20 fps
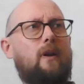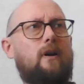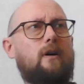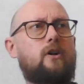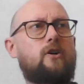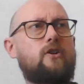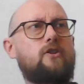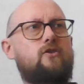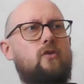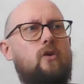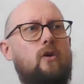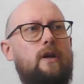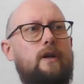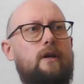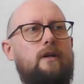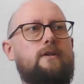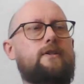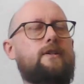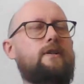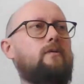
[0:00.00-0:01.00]
are
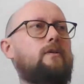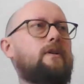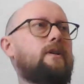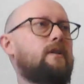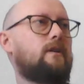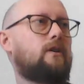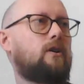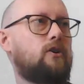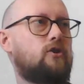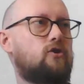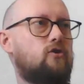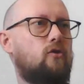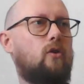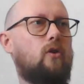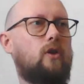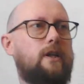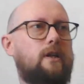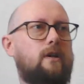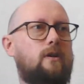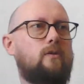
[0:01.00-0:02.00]
controlling us. No, they're not
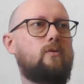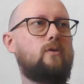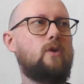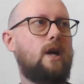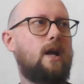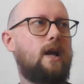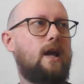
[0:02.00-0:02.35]
controlling you.